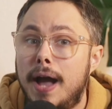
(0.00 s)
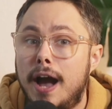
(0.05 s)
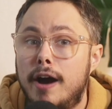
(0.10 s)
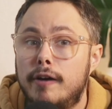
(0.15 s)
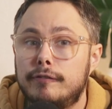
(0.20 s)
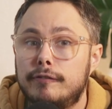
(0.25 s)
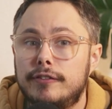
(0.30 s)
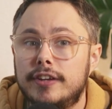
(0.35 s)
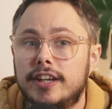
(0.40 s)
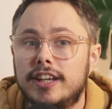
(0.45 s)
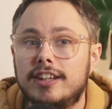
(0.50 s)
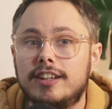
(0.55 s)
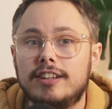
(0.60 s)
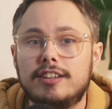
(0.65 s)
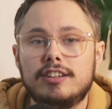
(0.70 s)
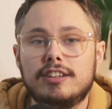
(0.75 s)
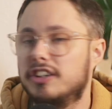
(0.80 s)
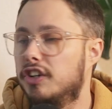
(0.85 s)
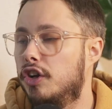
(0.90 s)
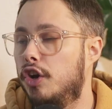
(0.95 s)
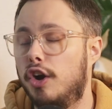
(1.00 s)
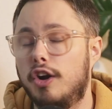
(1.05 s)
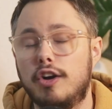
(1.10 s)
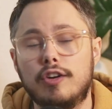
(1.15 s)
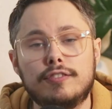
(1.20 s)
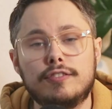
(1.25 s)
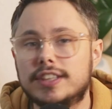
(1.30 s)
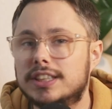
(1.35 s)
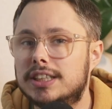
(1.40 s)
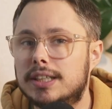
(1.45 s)
outfit,
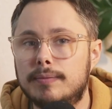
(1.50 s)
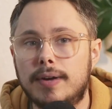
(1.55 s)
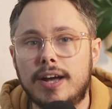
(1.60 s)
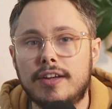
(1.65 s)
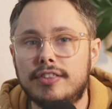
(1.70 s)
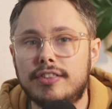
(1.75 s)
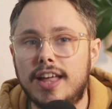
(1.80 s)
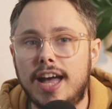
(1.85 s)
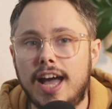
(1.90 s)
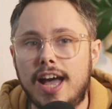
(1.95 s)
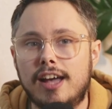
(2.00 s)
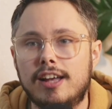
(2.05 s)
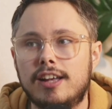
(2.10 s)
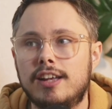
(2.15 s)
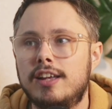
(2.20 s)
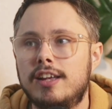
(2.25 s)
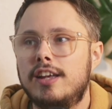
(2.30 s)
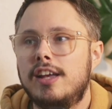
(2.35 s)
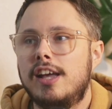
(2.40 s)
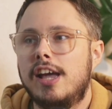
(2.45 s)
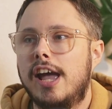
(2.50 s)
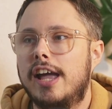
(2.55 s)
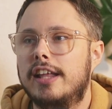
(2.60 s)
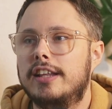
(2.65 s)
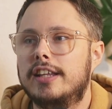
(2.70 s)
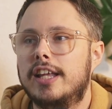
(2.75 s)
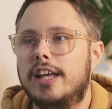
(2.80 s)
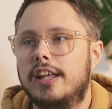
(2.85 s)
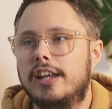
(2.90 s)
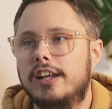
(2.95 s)
nervous about that.
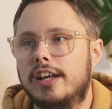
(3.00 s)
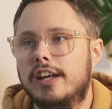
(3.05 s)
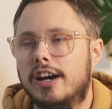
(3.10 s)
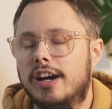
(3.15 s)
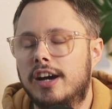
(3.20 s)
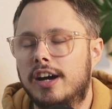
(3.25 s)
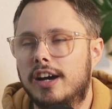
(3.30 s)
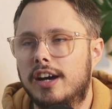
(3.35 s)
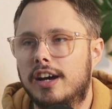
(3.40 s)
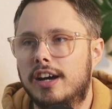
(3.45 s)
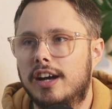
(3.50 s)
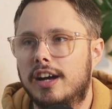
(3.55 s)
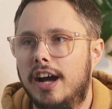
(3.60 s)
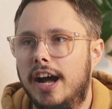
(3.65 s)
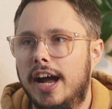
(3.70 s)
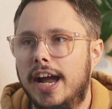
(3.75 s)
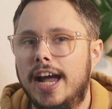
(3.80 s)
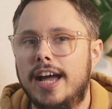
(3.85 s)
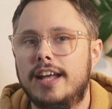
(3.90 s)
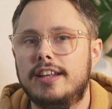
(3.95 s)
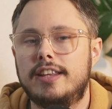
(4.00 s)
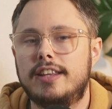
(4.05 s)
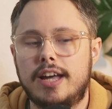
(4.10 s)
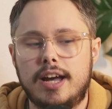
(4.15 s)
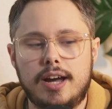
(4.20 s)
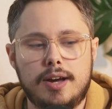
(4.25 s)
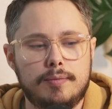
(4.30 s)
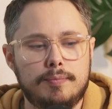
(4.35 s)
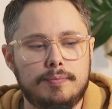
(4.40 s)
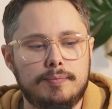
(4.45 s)
And then I had
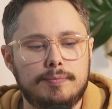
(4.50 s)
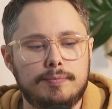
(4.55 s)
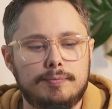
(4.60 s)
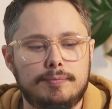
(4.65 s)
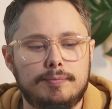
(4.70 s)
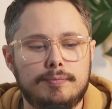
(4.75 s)
them,